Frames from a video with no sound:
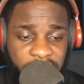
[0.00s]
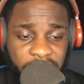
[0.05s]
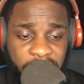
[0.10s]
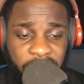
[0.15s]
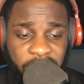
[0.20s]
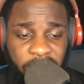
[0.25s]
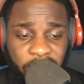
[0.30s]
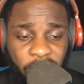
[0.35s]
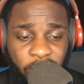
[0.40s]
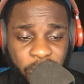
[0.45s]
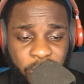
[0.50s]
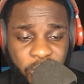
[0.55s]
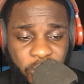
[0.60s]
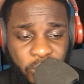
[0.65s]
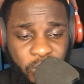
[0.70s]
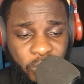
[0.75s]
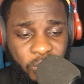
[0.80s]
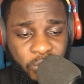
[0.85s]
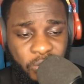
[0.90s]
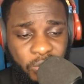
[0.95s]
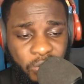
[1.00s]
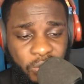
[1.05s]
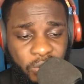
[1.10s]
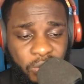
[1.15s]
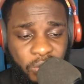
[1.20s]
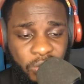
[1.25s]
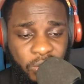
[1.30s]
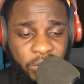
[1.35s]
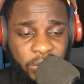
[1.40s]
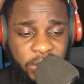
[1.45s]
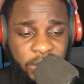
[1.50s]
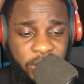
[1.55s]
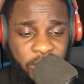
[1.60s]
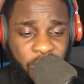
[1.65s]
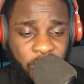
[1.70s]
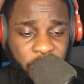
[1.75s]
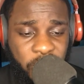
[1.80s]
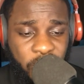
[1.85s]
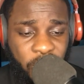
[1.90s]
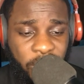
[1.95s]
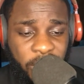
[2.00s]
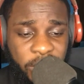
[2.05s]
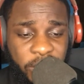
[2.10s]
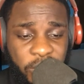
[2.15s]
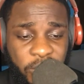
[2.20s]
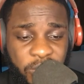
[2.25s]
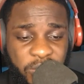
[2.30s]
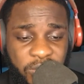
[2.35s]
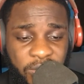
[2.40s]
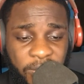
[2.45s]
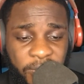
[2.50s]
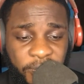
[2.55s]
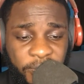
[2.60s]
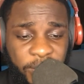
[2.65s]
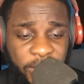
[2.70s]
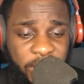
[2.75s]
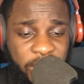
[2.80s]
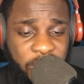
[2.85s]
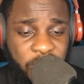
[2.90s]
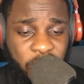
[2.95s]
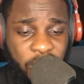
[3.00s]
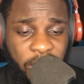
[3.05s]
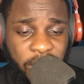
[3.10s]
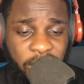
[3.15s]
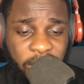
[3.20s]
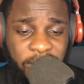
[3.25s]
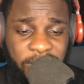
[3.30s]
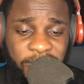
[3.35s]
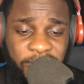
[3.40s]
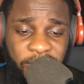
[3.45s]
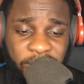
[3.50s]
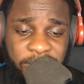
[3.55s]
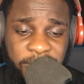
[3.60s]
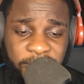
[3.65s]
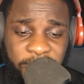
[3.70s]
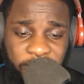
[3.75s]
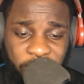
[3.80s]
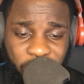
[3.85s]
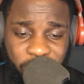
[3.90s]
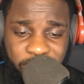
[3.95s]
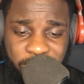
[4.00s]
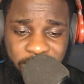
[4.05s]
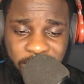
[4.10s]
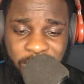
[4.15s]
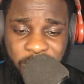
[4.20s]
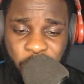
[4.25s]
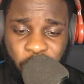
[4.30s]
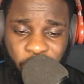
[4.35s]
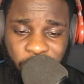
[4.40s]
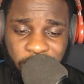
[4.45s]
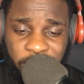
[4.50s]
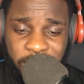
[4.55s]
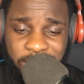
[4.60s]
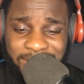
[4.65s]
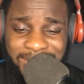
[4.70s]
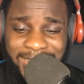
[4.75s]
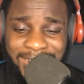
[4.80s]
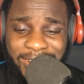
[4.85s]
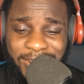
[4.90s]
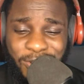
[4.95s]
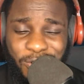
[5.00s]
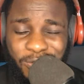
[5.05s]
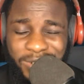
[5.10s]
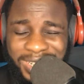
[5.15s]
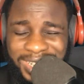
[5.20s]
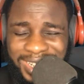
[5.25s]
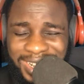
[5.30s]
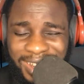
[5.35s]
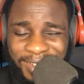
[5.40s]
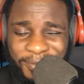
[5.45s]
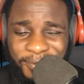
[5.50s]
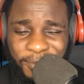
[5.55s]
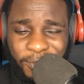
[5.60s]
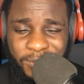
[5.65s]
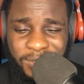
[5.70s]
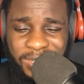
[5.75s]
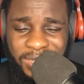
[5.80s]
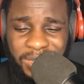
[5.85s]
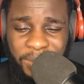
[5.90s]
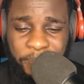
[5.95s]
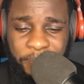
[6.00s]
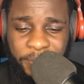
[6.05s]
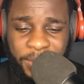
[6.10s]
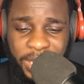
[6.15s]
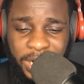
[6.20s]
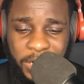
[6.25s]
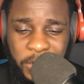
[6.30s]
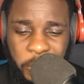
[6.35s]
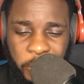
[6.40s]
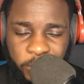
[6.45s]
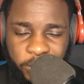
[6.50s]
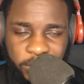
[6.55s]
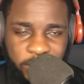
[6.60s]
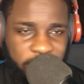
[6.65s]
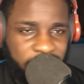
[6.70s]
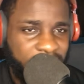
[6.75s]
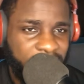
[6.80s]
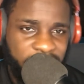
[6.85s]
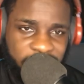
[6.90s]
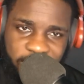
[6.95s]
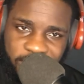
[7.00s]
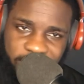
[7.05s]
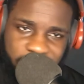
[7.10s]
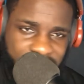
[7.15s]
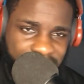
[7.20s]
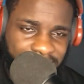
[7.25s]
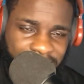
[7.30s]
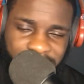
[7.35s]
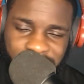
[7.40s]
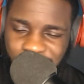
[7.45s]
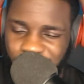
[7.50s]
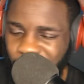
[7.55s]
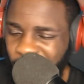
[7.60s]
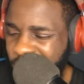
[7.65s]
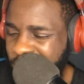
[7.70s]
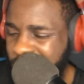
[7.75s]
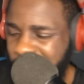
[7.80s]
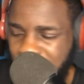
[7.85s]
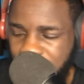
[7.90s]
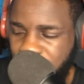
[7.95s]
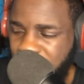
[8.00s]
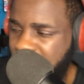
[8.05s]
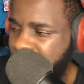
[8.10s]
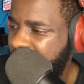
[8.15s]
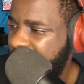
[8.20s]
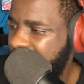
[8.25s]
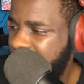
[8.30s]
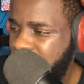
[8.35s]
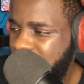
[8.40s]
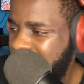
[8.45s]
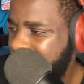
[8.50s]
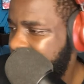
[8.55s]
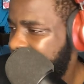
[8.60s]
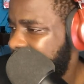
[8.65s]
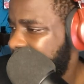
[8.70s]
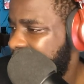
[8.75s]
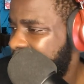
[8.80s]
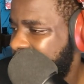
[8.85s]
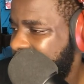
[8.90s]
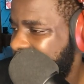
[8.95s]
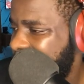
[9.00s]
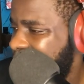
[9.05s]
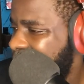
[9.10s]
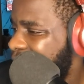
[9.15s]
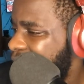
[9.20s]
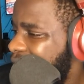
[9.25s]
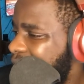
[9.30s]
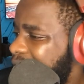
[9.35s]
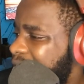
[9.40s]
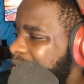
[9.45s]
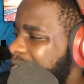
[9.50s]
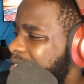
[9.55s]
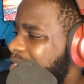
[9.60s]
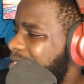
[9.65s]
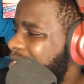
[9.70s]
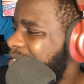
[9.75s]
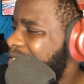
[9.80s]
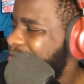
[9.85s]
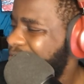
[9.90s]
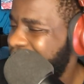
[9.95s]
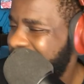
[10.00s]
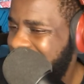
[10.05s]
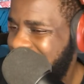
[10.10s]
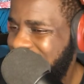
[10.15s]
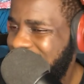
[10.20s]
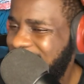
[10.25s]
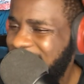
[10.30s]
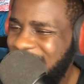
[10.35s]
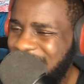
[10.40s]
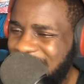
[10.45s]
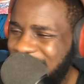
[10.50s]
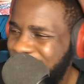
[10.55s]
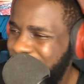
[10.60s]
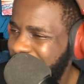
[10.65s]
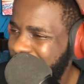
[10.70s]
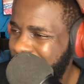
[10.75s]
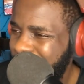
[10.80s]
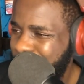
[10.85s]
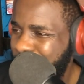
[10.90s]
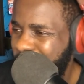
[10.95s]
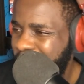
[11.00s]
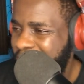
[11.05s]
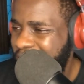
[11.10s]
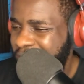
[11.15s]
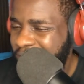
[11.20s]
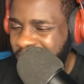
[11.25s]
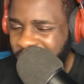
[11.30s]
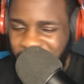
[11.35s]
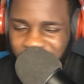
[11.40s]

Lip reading: He also he is also accused of failing to account for the funds as well as another 40 billion. This guy's money is big, big money. It's 40, it's big, big money.